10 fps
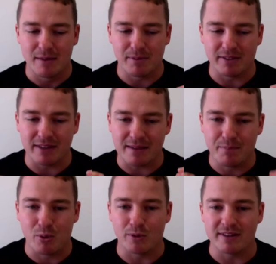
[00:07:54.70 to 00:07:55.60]
but the
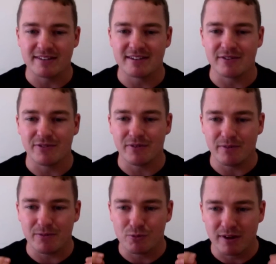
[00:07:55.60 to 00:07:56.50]
importance of
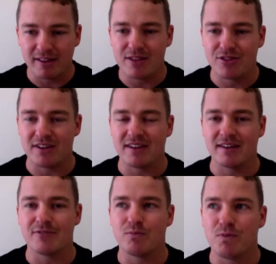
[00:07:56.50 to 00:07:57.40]
really thinking
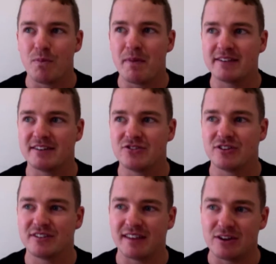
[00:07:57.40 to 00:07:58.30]
of the
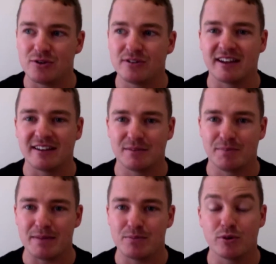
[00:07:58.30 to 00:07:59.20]
messages that you send to
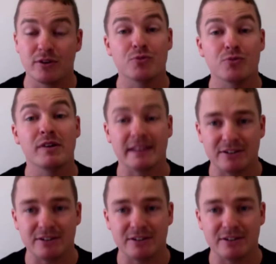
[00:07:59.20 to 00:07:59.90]
people, because you really